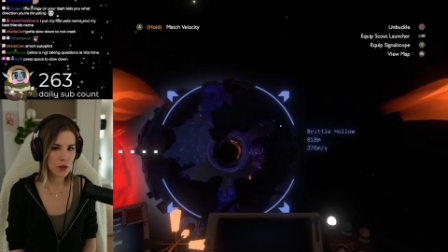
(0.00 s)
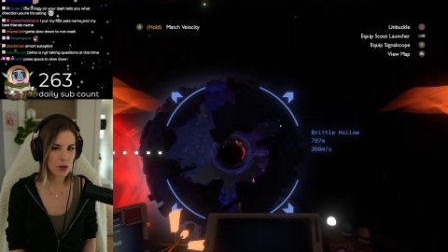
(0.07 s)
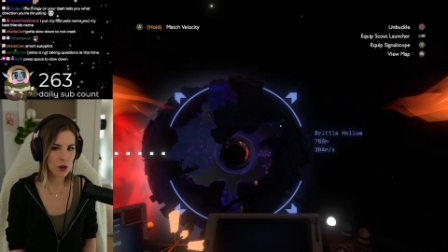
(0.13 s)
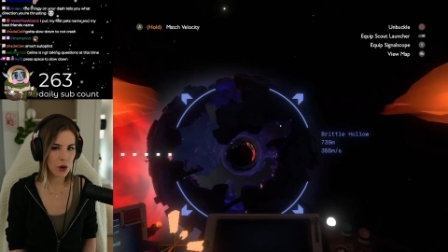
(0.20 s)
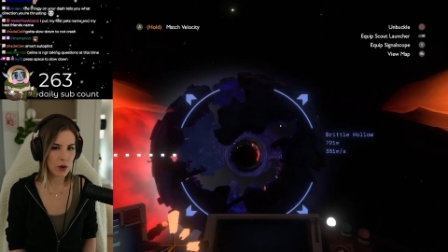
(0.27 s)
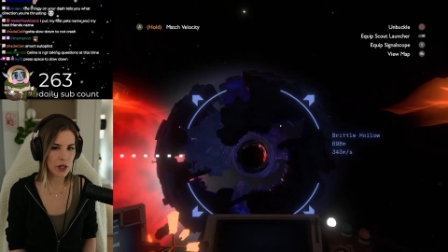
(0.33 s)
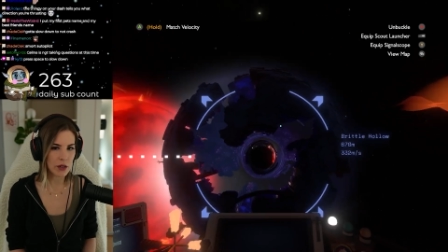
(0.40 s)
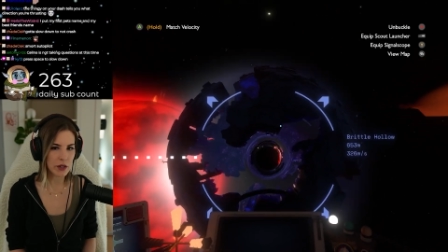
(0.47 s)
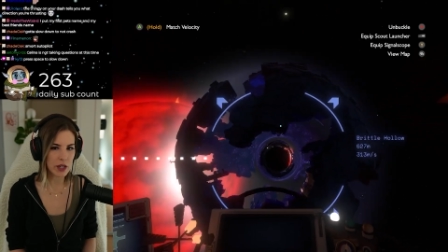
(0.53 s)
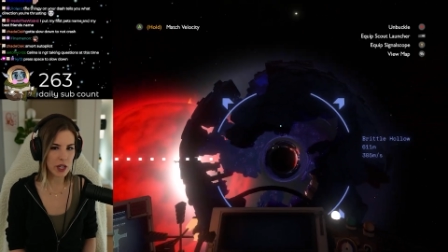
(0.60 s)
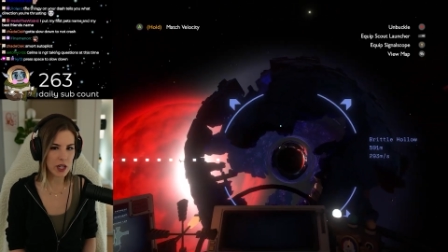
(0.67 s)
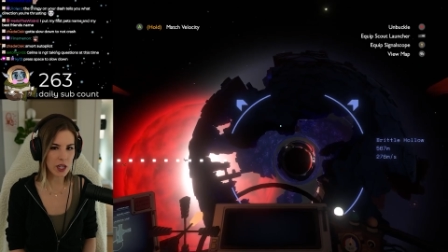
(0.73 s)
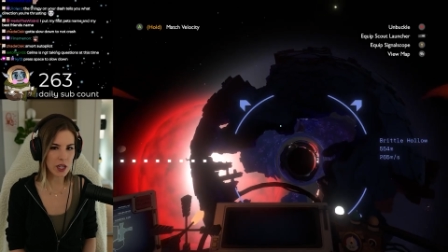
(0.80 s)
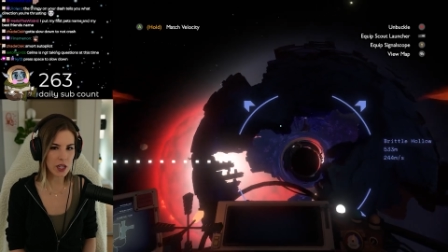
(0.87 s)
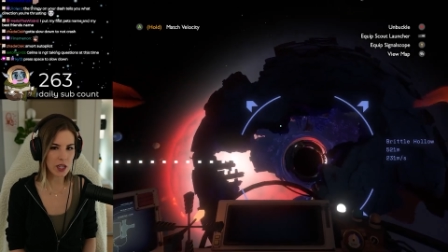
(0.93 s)
Oh god, oh god,
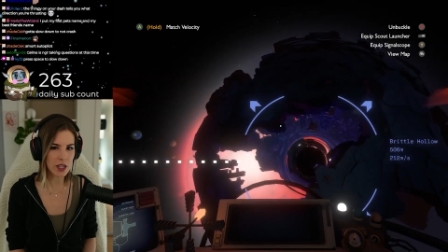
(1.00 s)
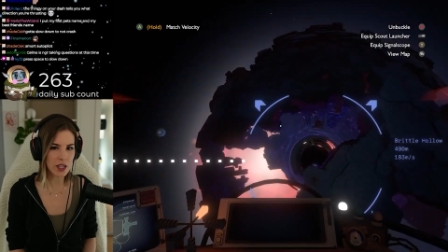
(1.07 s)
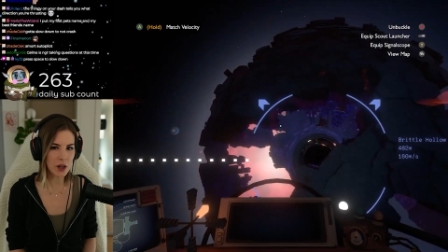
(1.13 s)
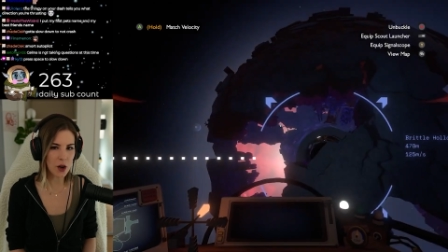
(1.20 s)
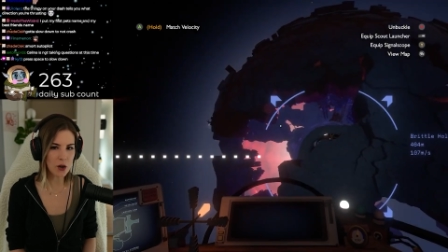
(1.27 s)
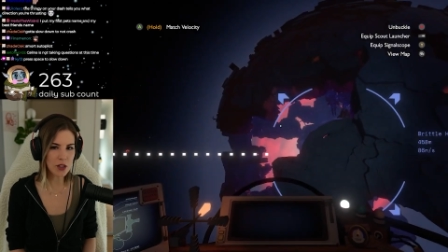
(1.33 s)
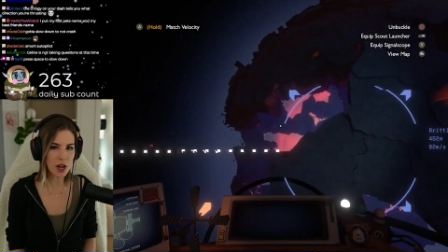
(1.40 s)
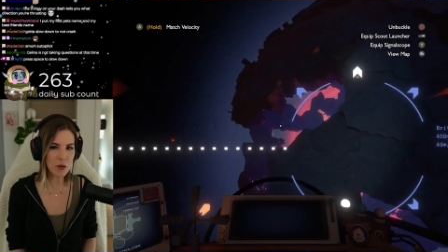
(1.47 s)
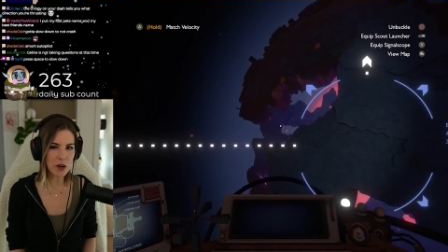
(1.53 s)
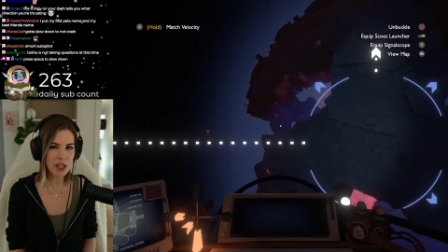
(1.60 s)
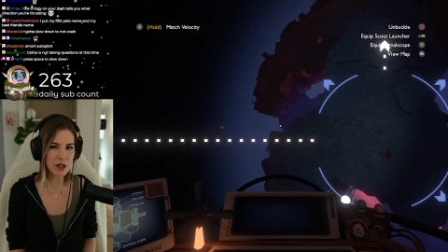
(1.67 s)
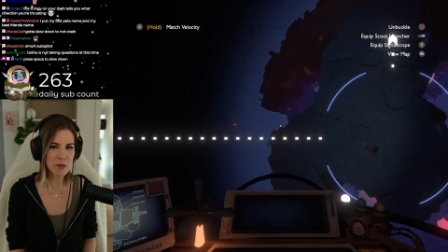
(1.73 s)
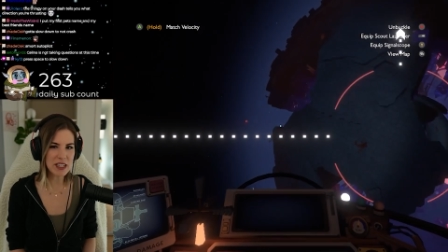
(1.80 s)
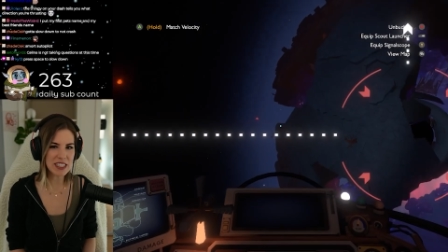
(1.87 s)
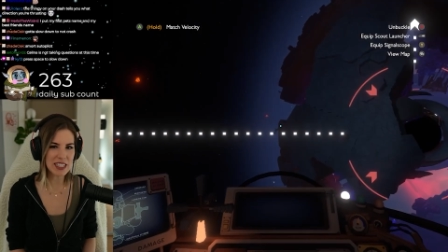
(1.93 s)
oh god, oh god, oh god, oh god, we're
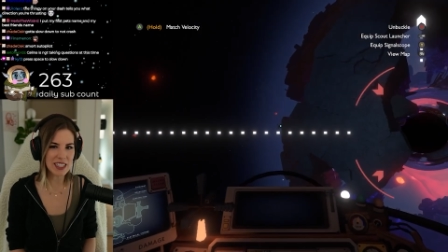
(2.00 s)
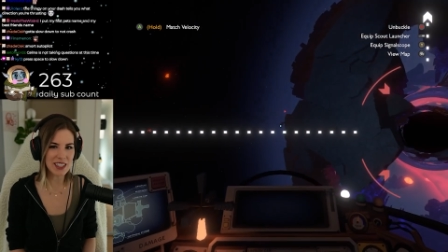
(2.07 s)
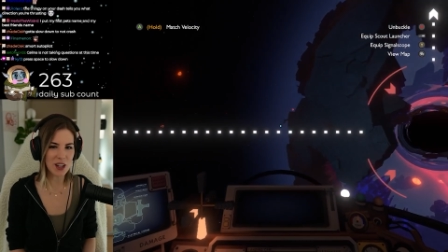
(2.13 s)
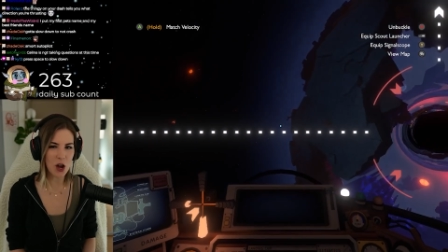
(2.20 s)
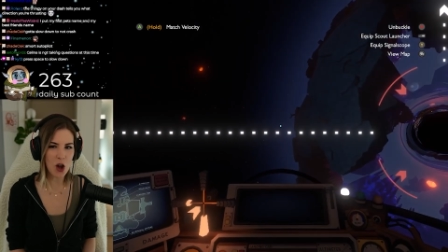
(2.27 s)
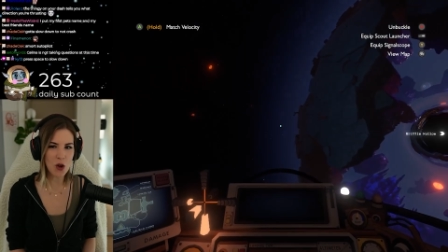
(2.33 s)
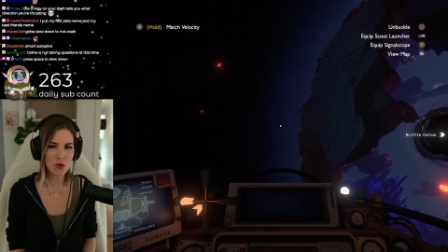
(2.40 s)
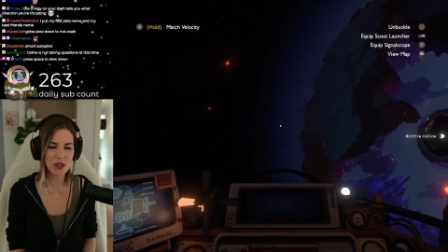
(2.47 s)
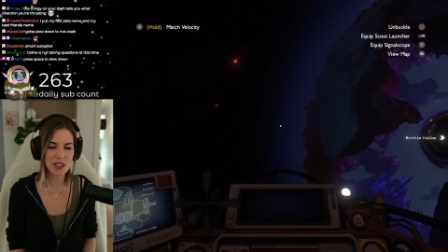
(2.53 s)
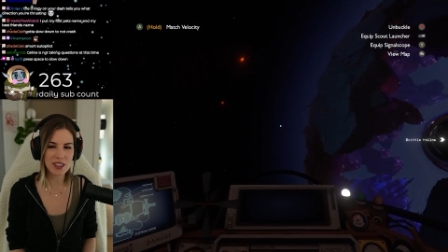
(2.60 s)
gonna miss it! Oh!